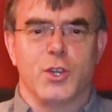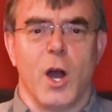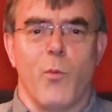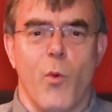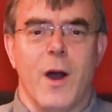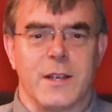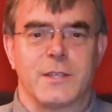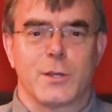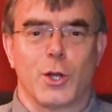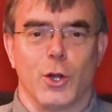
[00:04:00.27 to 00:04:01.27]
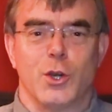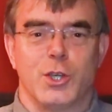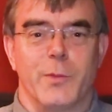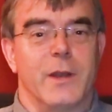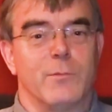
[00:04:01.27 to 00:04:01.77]
job was
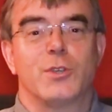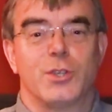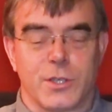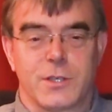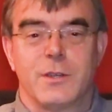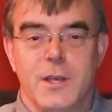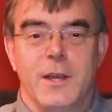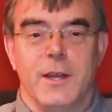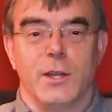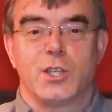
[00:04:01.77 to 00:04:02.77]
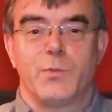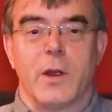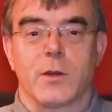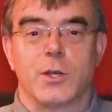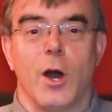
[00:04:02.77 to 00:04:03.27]
clergyman. It was just in his
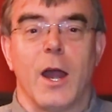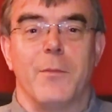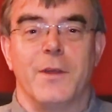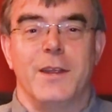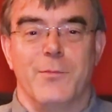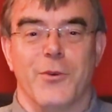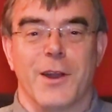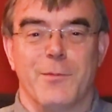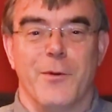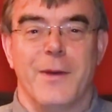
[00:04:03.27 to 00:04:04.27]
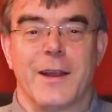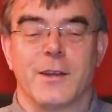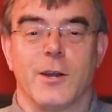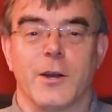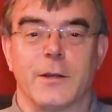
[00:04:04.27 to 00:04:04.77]
spare time that he brought about
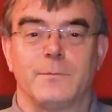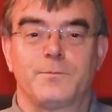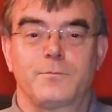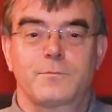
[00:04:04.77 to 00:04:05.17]
Magna Carta.